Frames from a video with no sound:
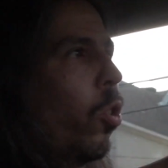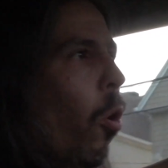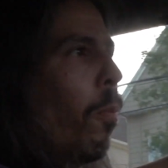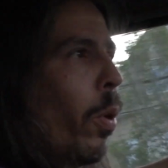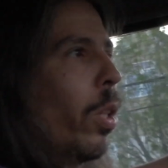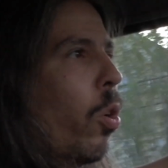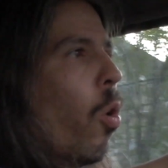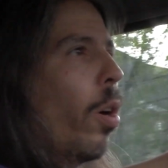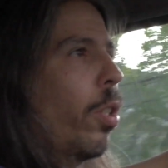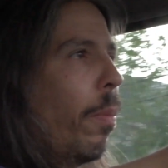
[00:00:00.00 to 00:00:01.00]
don't bring the
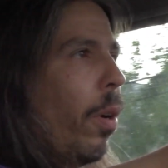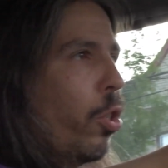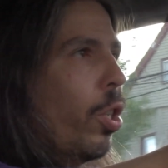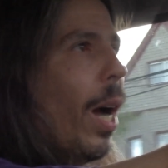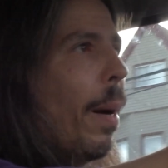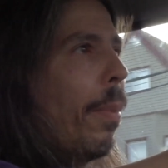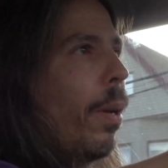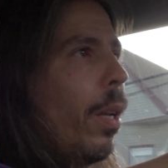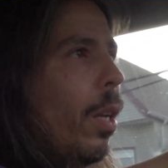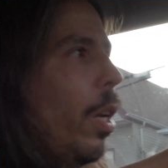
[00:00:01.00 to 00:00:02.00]
car to a shop
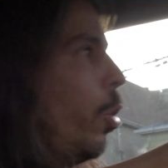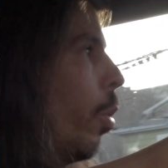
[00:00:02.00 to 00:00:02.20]
and you